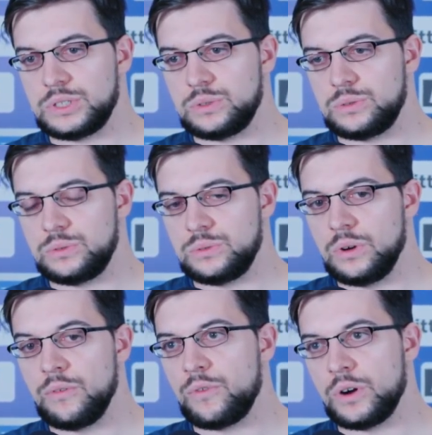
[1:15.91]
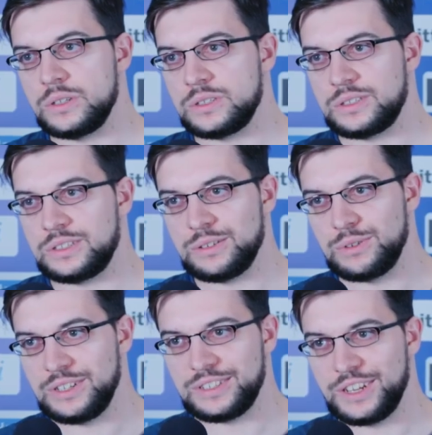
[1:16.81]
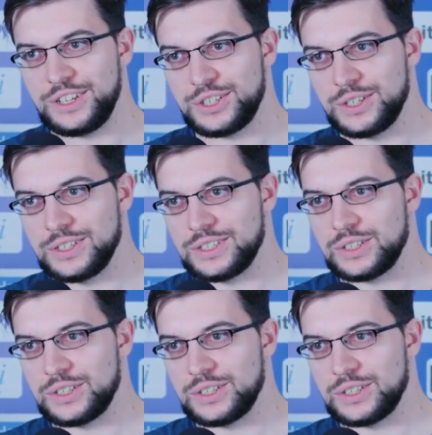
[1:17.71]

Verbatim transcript: to avoid sterilization.